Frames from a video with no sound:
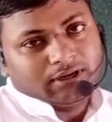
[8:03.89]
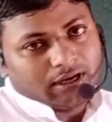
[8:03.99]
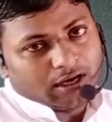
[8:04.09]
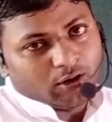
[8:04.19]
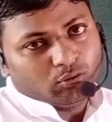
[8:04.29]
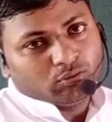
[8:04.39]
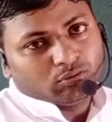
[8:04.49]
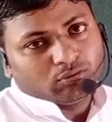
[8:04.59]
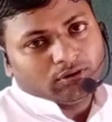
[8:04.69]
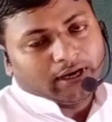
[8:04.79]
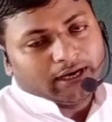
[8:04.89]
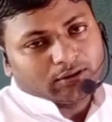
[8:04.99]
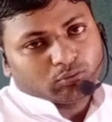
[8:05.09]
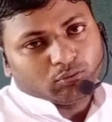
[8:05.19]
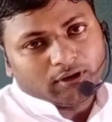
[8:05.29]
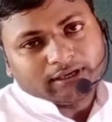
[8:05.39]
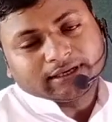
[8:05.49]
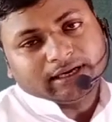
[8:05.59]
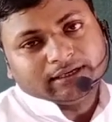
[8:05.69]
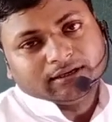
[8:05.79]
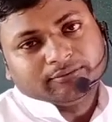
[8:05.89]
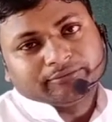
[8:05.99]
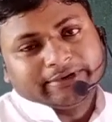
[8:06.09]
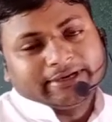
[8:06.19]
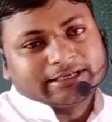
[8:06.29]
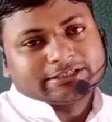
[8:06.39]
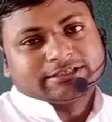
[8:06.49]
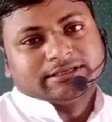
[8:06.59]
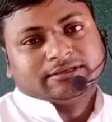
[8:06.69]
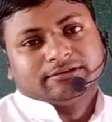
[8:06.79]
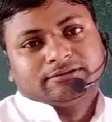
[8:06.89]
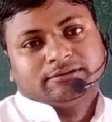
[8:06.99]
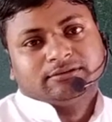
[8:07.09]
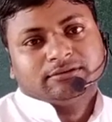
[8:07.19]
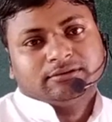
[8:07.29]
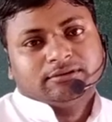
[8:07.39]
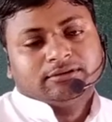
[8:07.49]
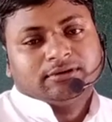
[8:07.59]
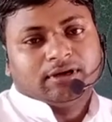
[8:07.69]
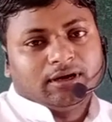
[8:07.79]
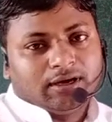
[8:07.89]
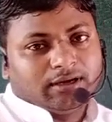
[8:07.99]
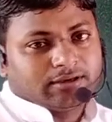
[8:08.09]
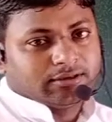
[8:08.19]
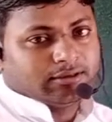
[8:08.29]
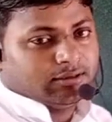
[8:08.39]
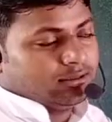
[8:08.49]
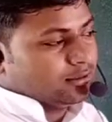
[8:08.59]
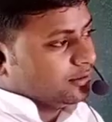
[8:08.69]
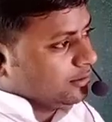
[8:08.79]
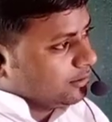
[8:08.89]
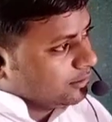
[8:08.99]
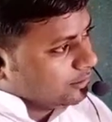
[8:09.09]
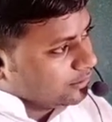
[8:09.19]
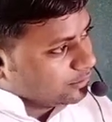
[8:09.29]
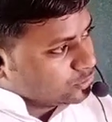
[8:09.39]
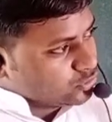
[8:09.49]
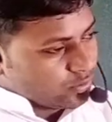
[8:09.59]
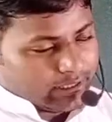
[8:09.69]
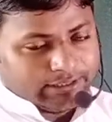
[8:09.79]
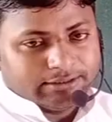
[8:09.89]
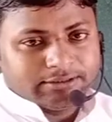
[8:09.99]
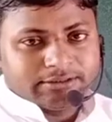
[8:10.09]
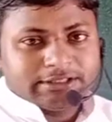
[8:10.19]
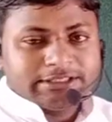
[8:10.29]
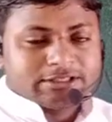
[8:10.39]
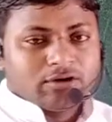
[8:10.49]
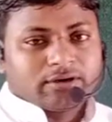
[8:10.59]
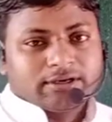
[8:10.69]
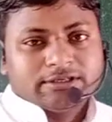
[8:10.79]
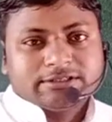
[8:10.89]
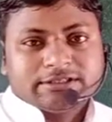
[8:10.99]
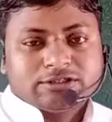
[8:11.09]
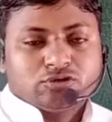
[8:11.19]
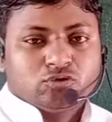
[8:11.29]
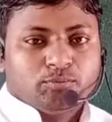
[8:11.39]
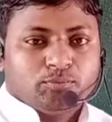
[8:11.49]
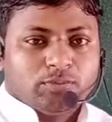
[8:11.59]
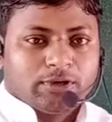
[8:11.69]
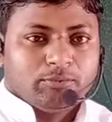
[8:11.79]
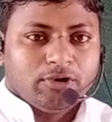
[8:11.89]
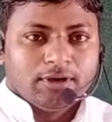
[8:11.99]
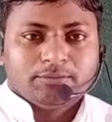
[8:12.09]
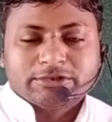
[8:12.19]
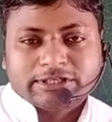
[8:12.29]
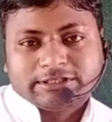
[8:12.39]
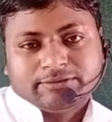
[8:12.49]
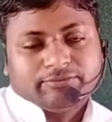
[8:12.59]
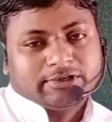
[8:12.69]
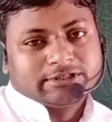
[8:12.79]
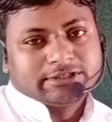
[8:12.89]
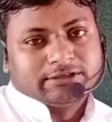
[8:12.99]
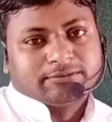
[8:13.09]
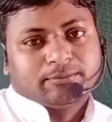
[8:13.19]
How and what kind of connection are join these organs to perform such a function?